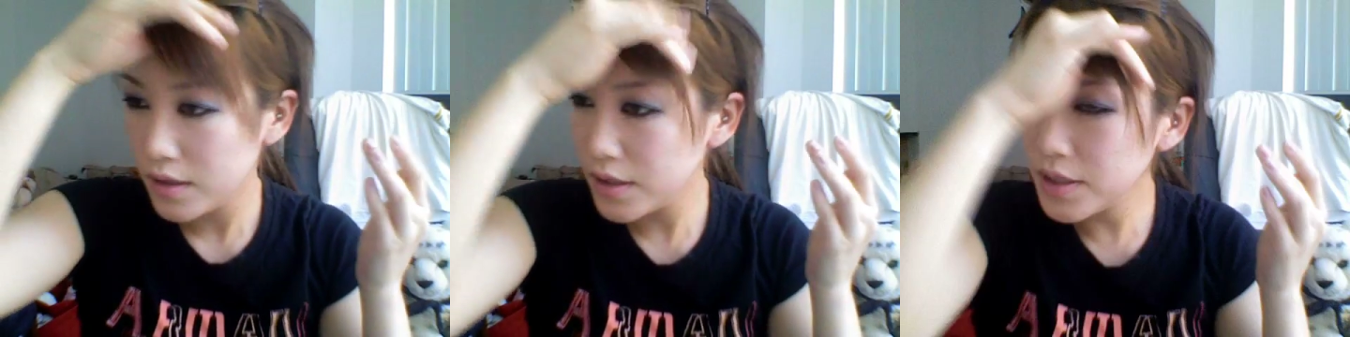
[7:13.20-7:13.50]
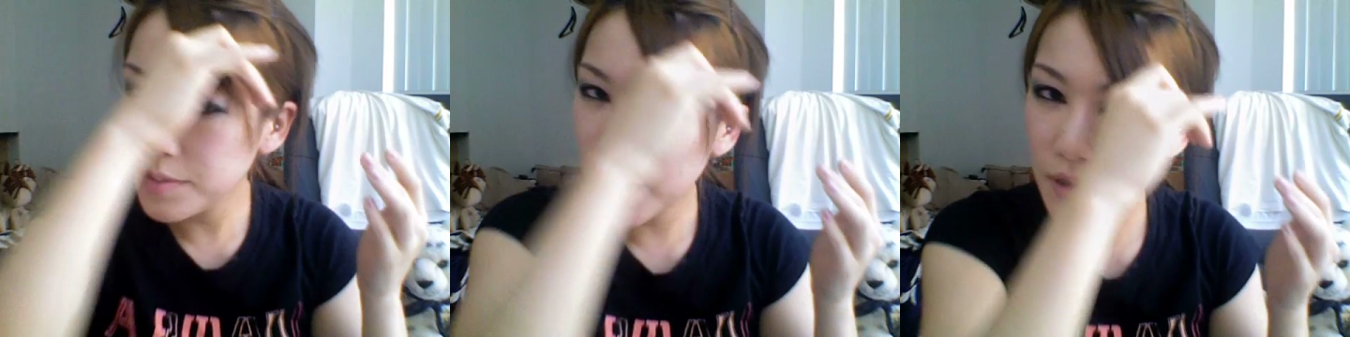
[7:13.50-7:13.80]
See
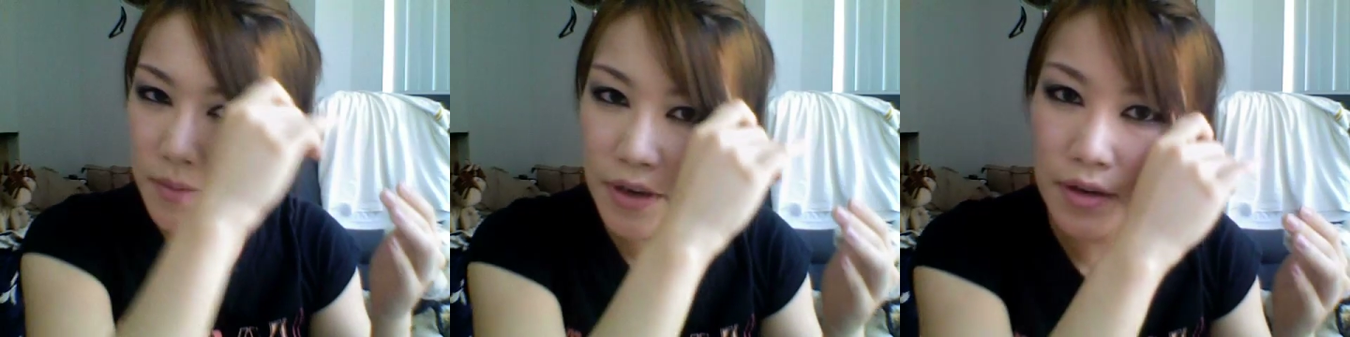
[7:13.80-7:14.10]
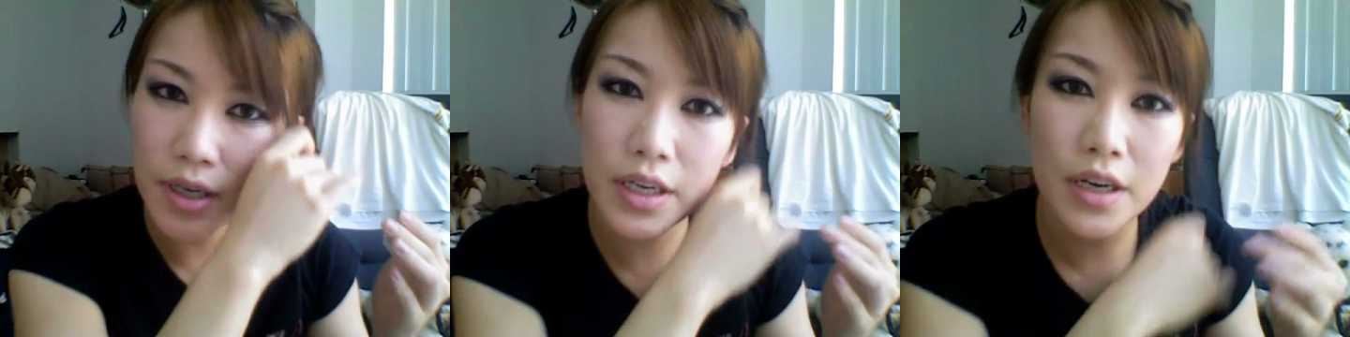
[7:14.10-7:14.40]
the bottom layer
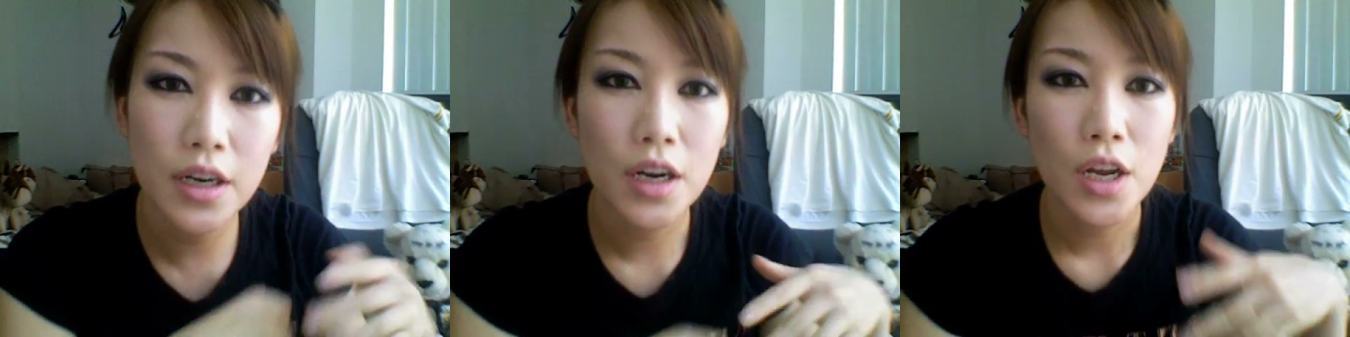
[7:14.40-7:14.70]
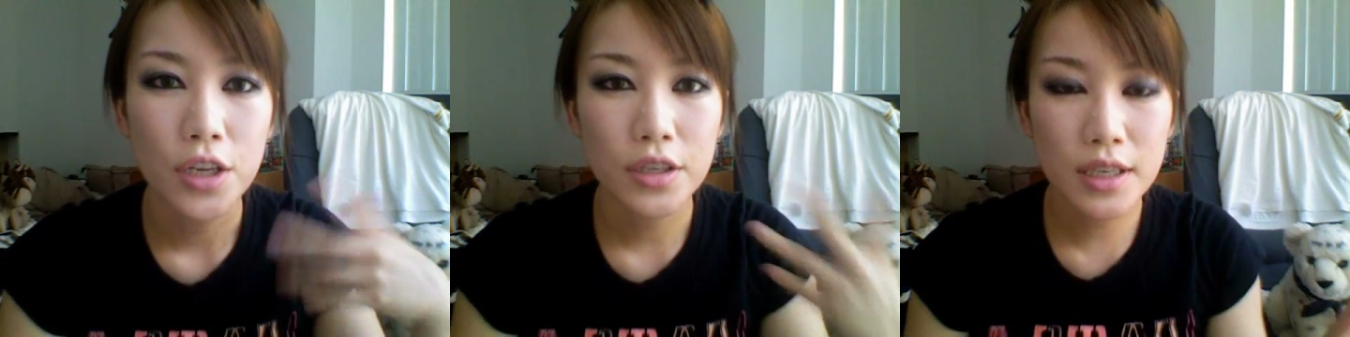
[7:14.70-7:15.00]
right here?
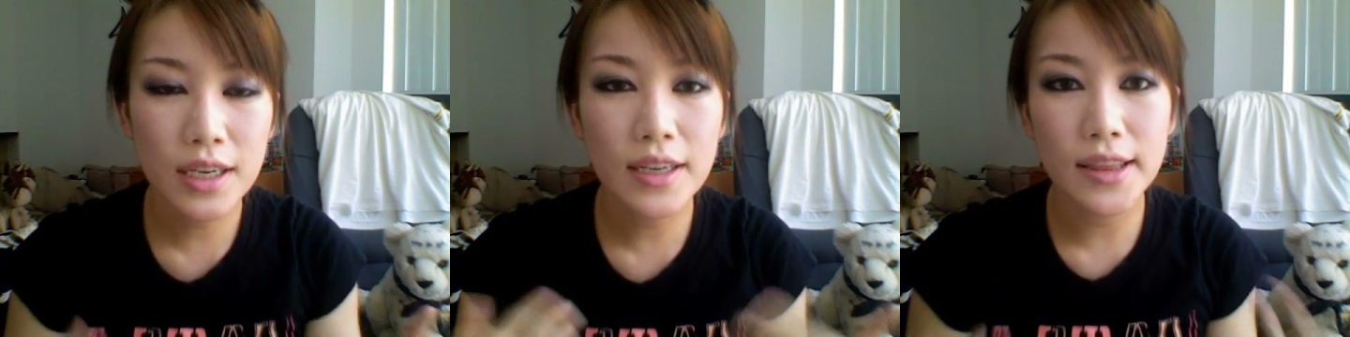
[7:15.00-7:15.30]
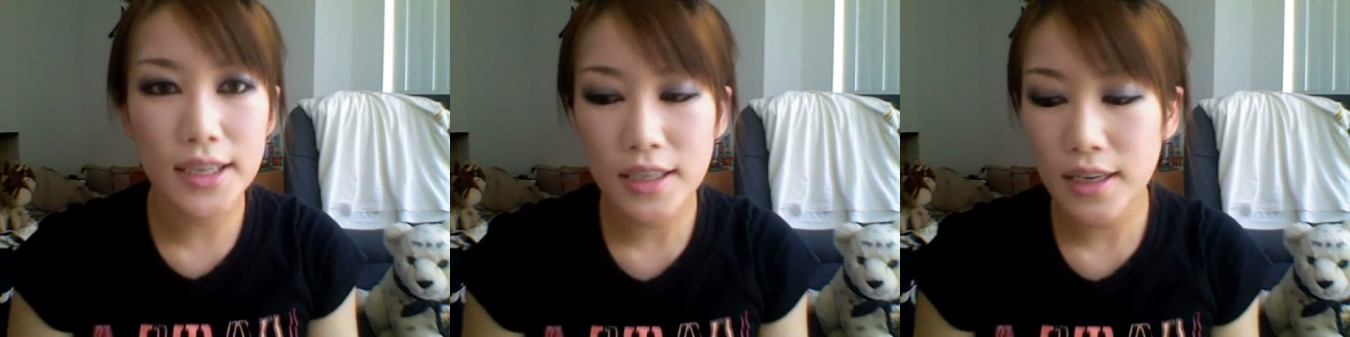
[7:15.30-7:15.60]
You kind of
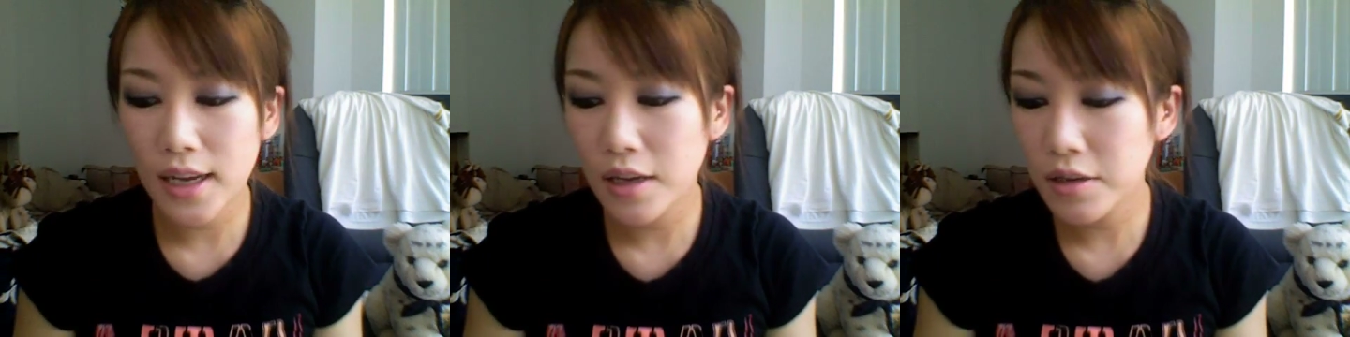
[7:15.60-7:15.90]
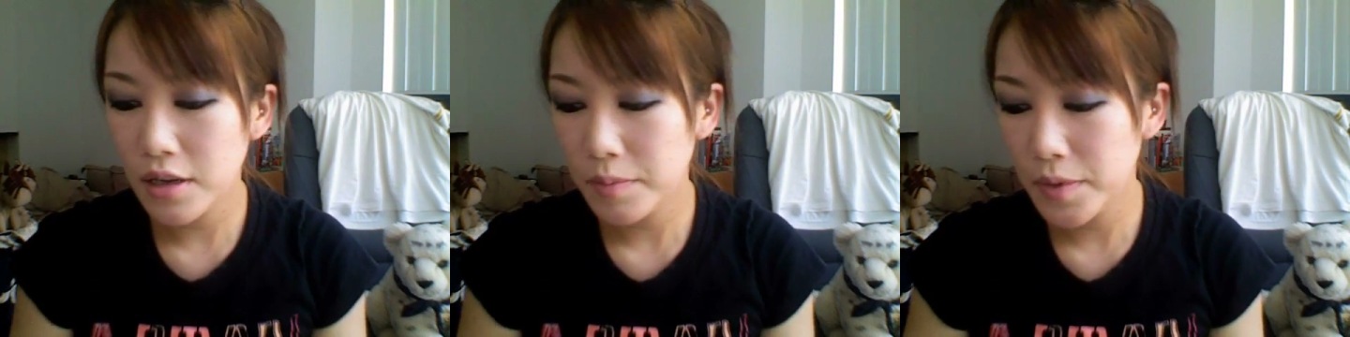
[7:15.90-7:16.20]
thin it out,